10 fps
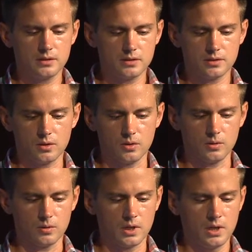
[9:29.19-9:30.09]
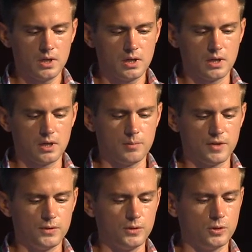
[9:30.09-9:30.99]
So
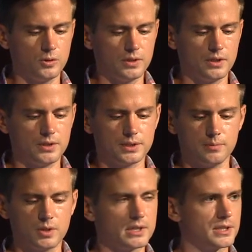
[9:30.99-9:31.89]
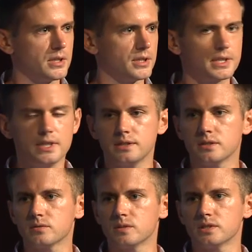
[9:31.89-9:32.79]
there's a project called
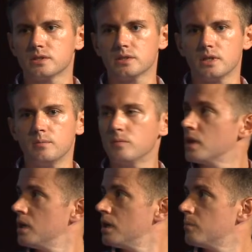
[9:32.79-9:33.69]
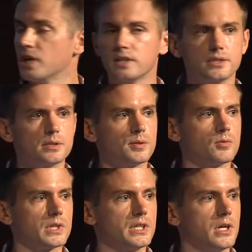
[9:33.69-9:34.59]
Kittens, which Miles has been
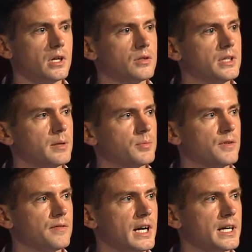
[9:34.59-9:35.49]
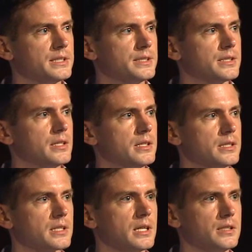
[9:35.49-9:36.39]
working on, that provides this
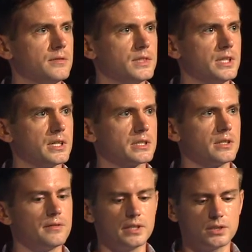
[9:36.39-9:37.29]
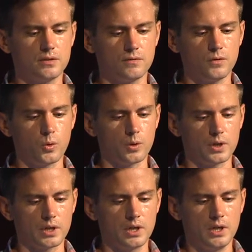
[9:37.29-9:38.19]
kind of generic derivation
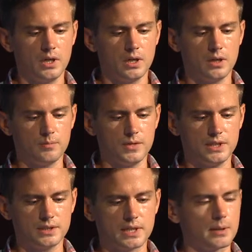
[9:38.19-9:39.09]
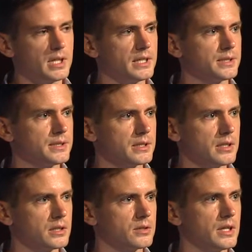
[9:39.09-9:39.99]
for these type classes that
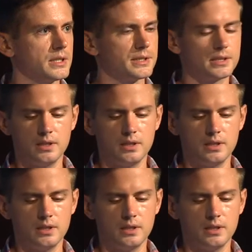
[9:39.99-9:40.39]
characterize